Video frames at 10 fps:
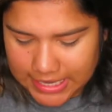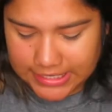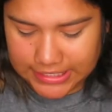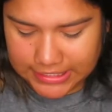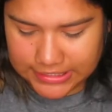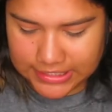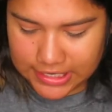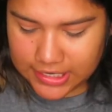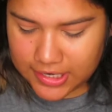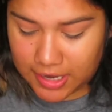And
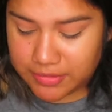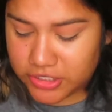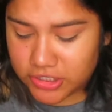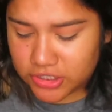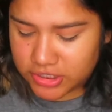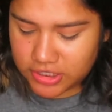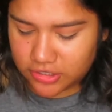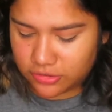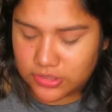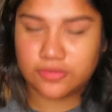I'm actually just going to
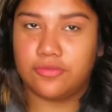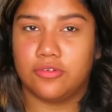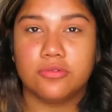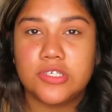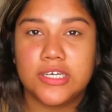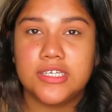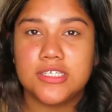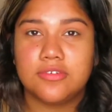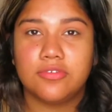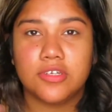use a few
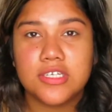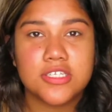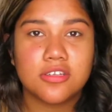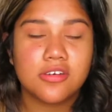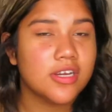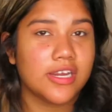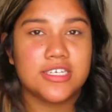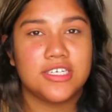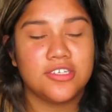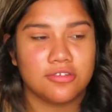shades for this look. I
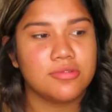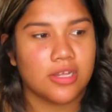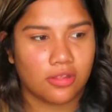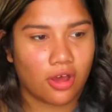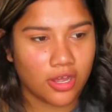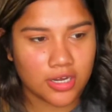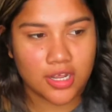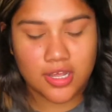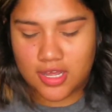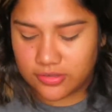didn't use a lot.
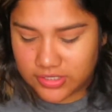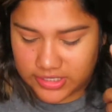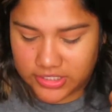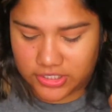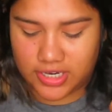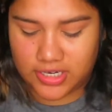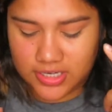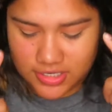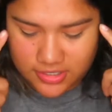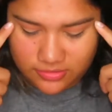I used this
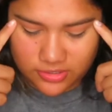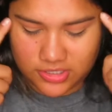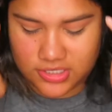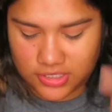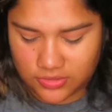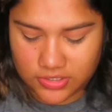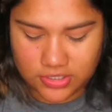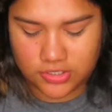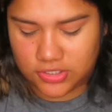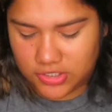shade, which is the
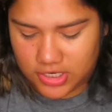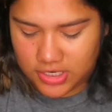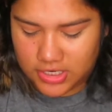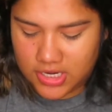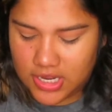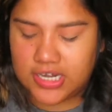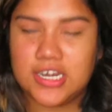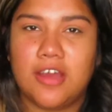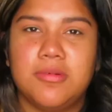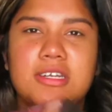transition shade. And then
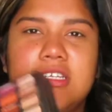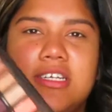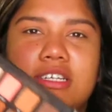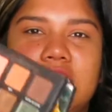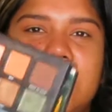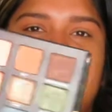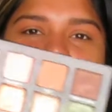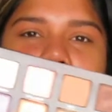now I'm going to take the shade